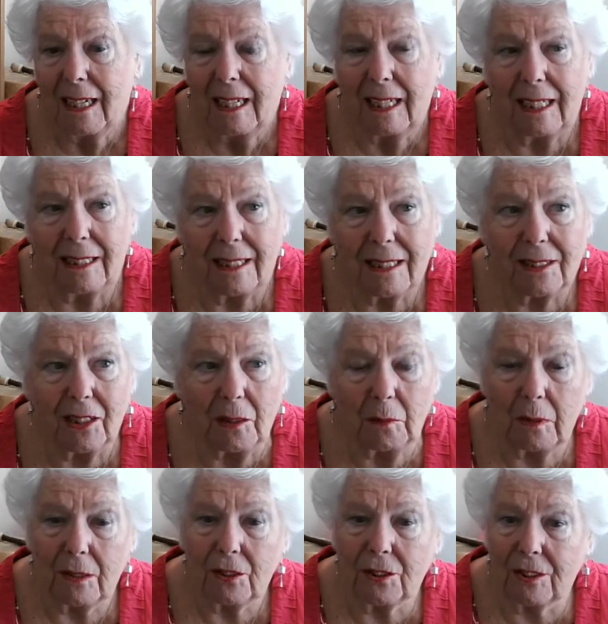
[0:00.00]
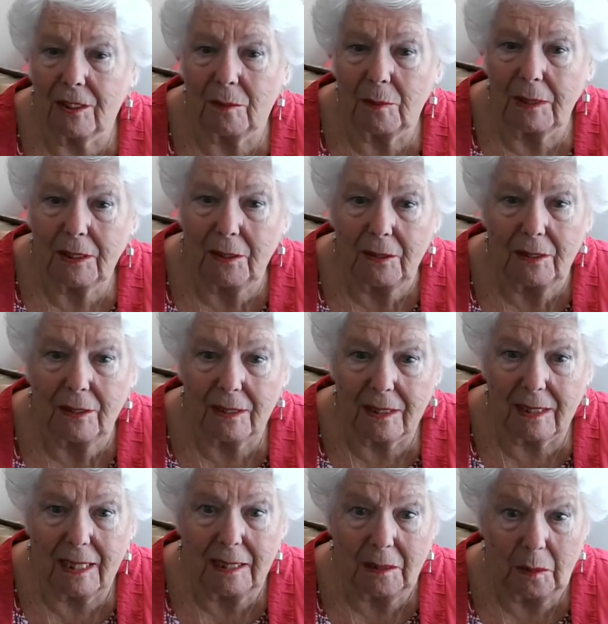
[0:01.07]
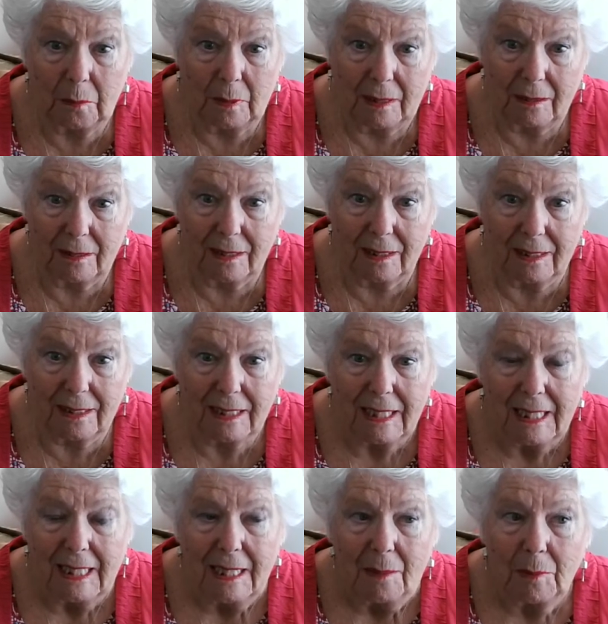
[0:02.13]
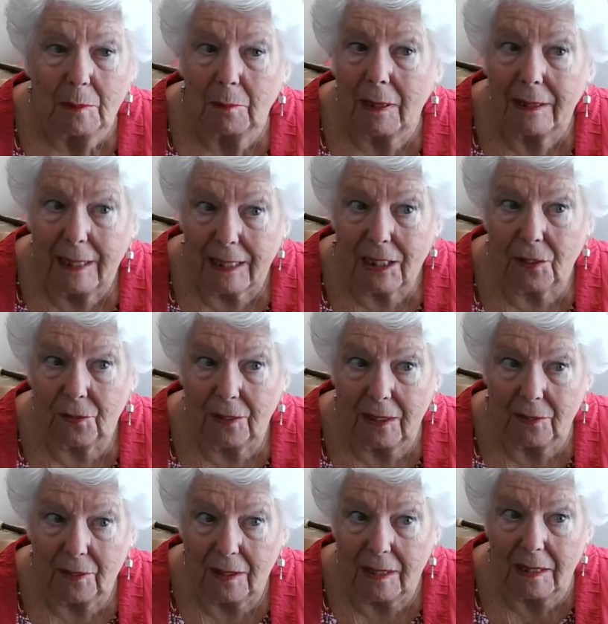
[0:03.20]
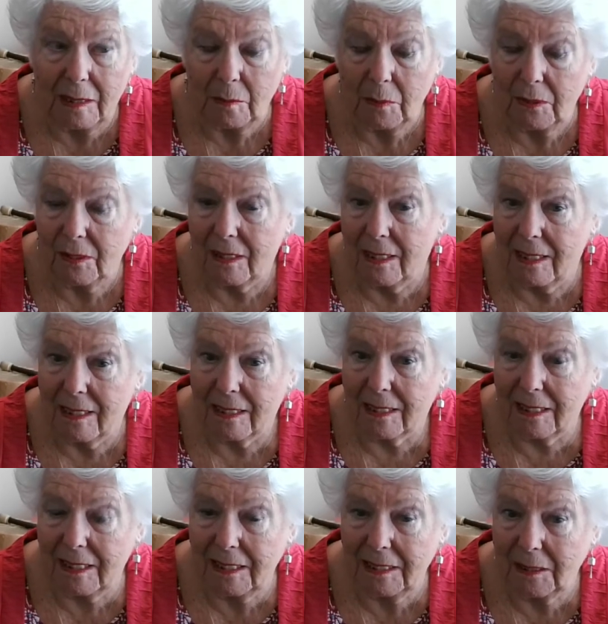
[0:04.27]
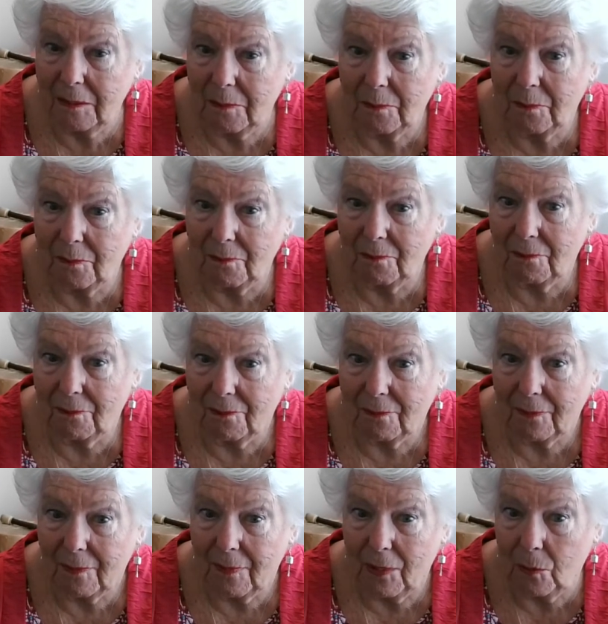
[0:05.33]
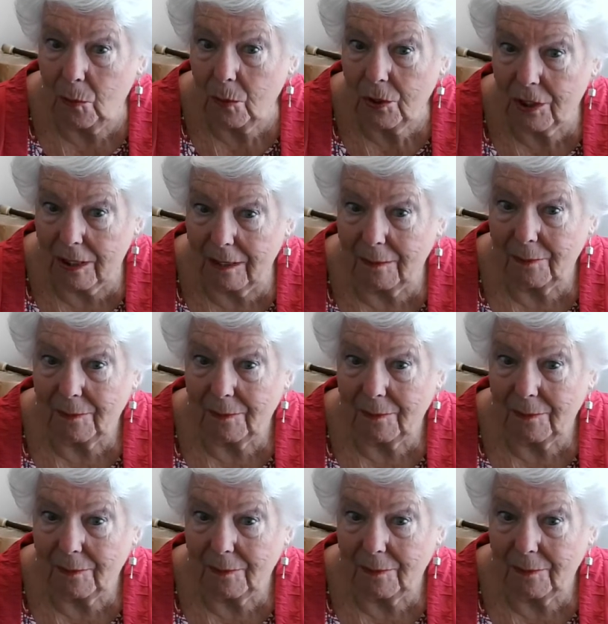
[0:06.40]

And there's so much that we don't understand about it. But my next favourite element is the water.